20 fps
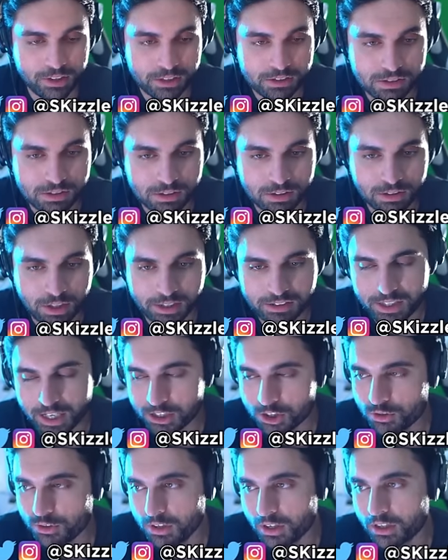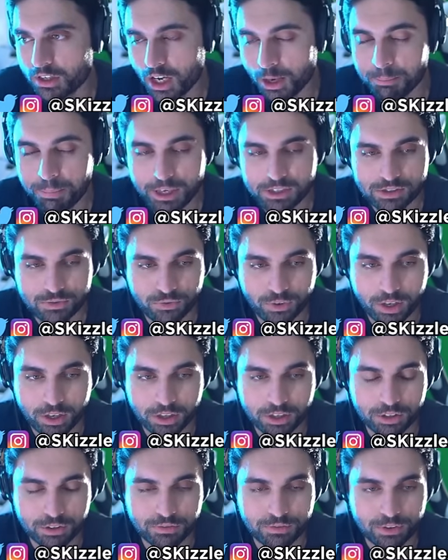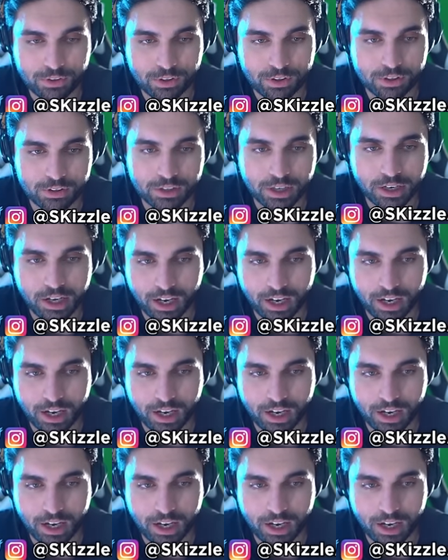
That's that's actually Game Pass very good for the